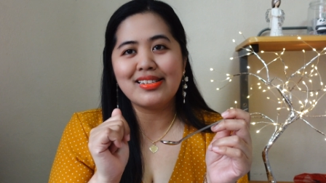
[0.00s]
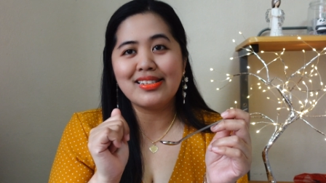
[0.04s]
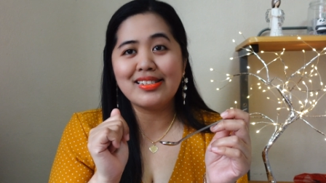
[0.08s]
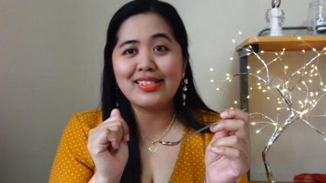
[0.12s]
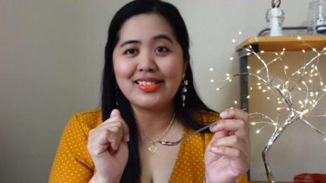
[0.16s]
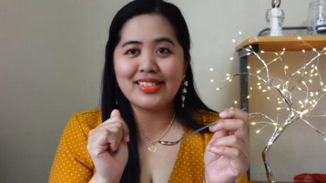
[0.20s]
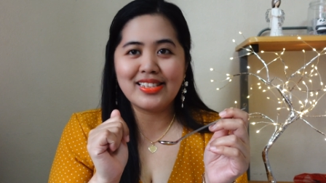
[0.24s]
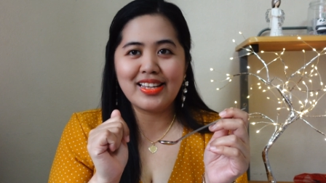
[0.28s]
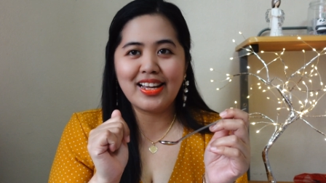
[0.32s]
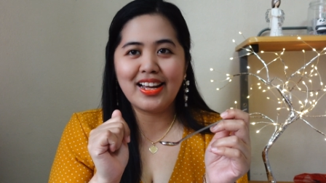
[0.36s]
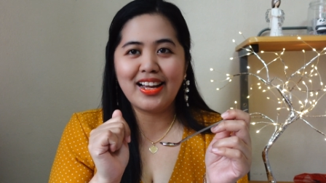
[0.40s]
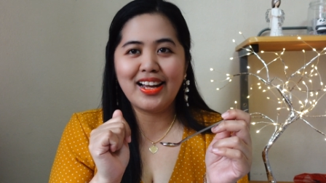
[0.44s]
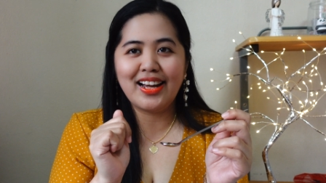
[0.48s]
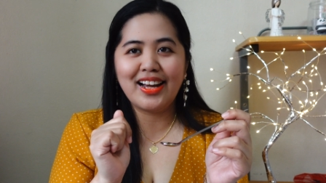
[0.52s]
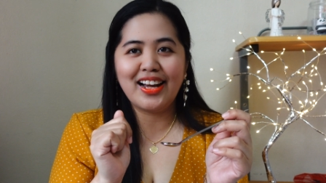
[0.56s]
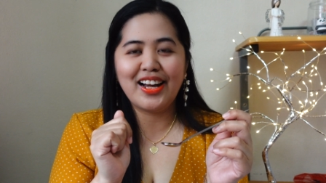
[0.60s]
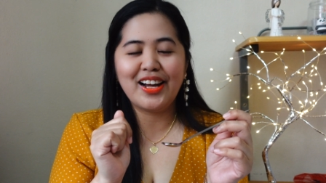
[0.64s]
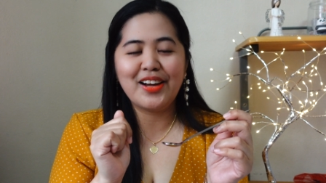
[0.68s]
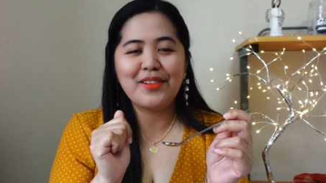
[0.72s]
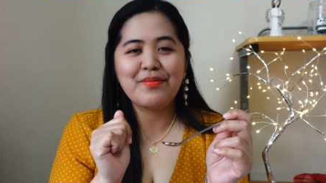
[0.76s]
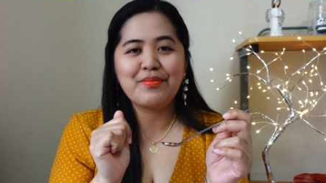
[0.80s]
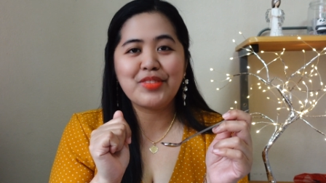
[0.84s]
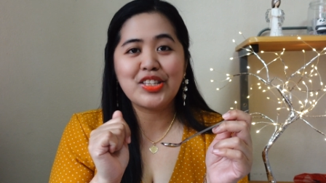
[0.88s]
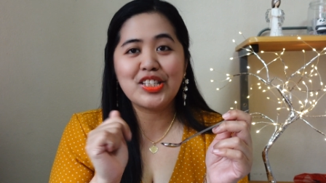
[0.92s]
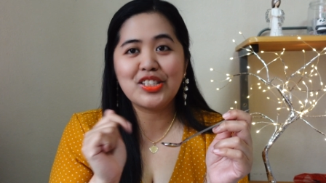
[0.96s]
It's
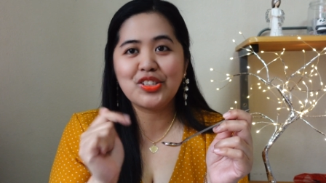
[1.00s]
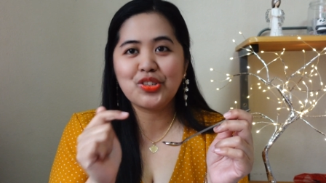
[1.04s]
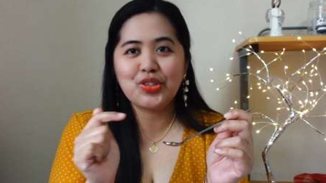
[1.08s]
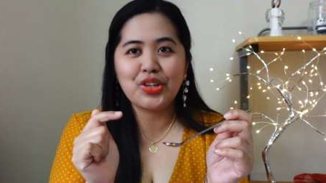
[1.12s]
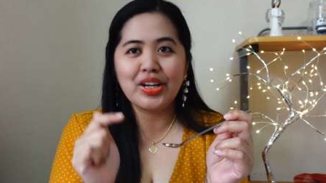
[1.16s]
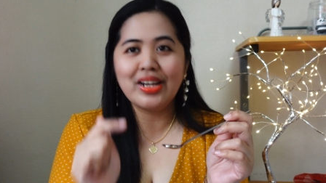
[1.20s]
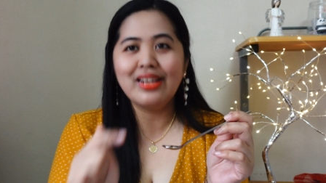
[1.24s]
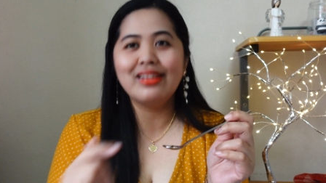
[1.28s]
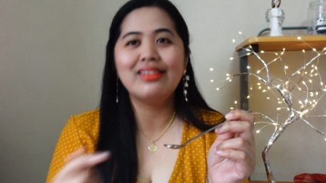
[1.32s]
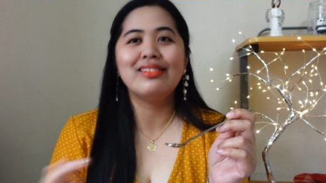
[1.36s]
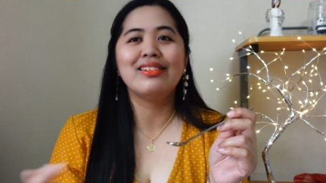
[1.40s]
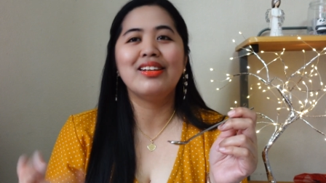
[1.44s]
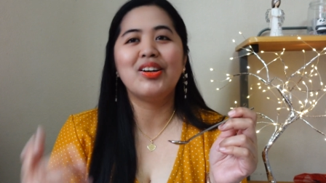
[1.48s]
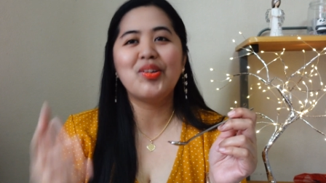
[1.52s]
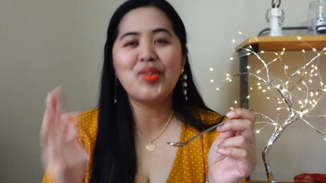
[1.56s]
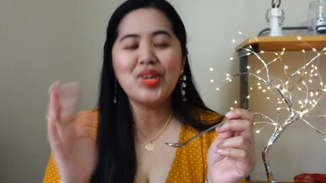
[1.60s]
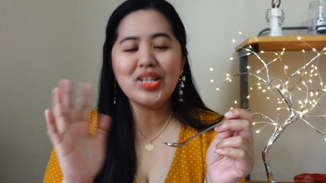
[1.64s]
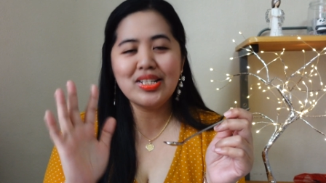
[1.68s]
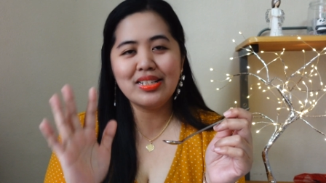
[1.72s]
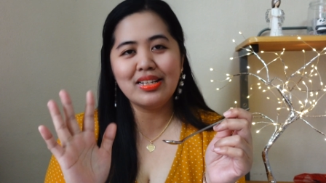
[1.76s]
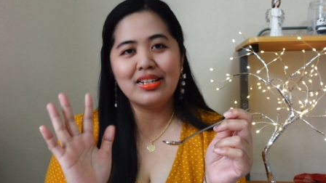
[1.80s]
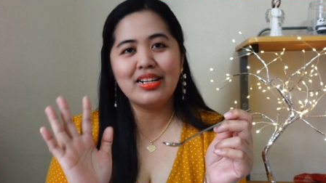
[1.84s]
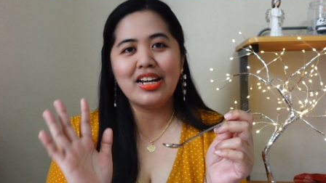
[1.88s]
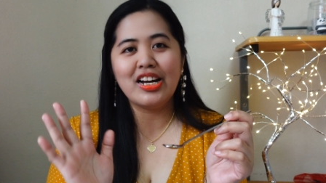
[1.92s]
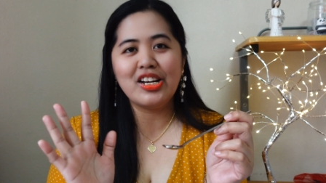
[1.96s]
the strain, the
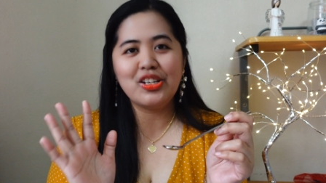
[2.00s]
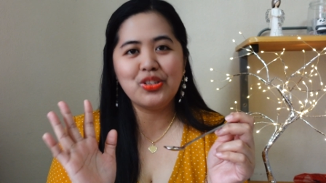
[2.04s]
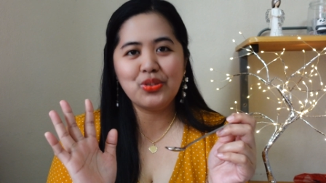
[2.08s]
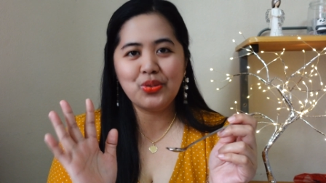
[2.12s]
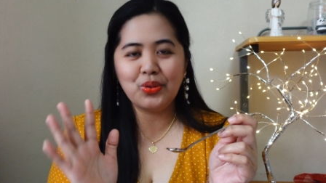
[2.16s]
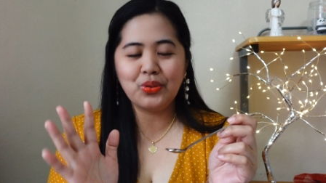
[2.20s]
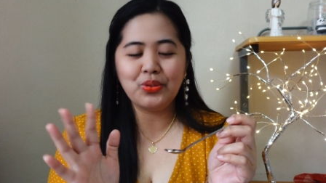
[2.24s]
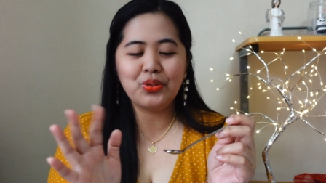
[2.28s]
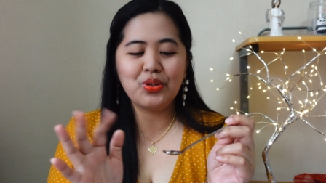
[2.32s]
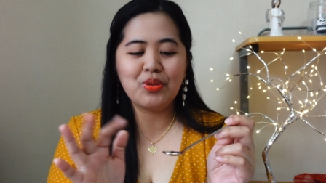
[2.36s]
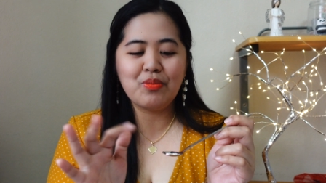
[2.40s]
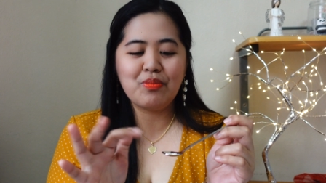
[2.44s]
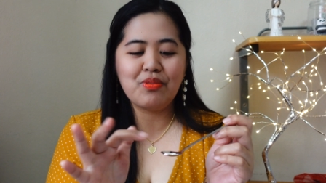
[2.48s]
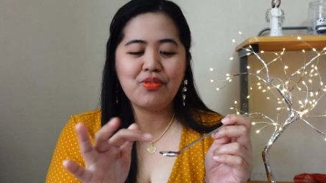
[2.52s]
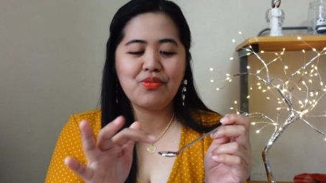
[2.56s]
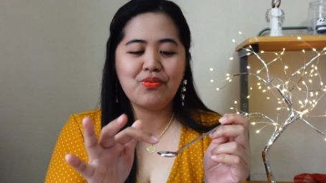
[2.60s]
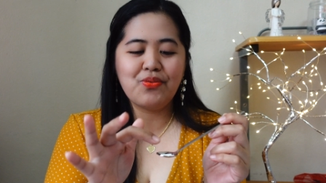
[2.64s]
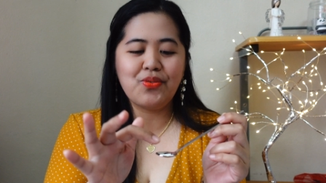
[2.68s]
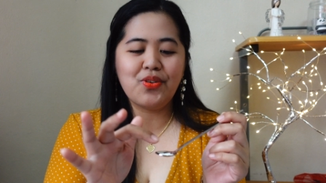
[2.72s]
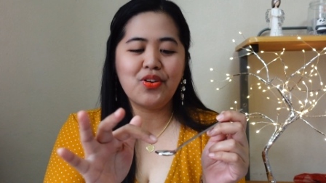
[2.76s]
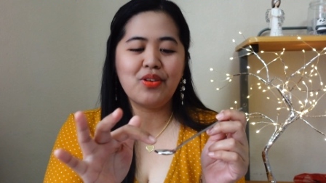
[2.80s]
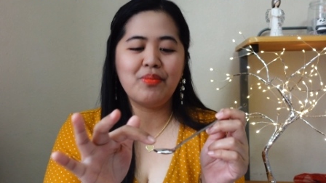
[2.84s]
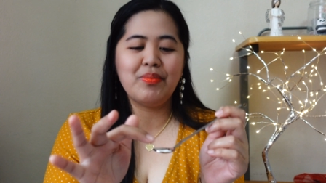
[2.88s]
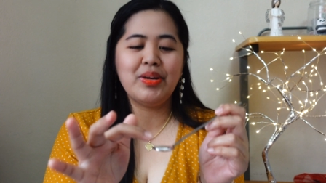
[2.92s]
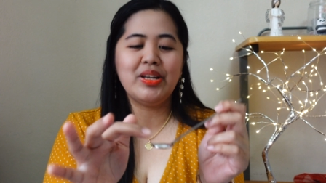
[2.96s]
one that I told you
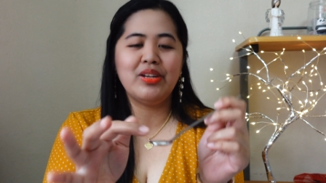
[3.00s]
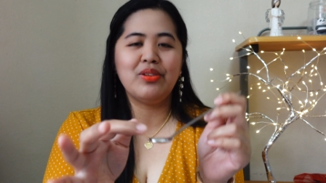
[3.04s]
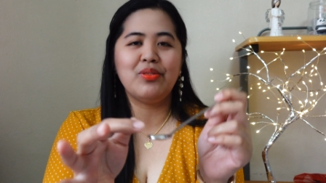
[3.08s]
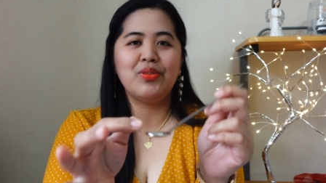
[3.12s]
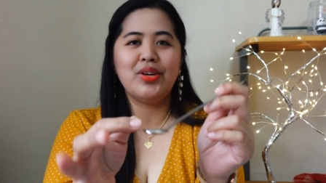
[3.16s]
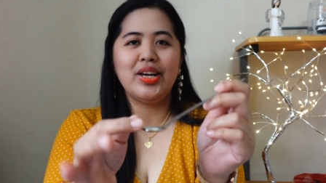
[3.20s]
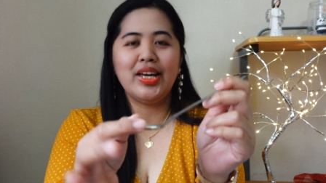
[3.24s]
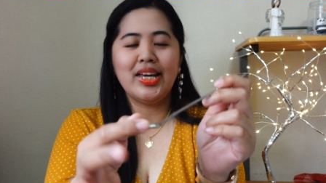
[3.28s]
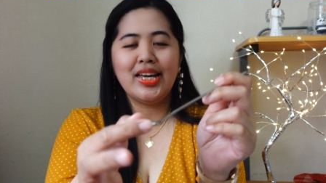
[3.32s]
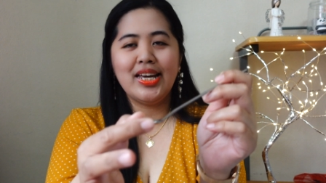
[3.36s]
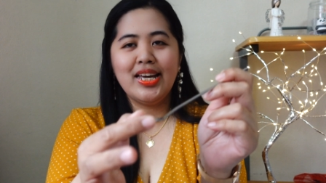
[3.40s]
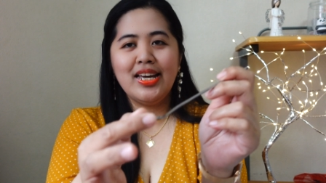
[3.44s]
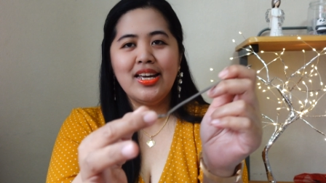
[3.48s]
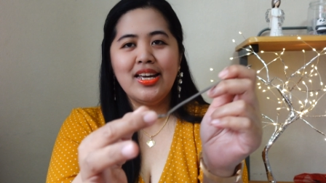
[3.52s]
before, by the way.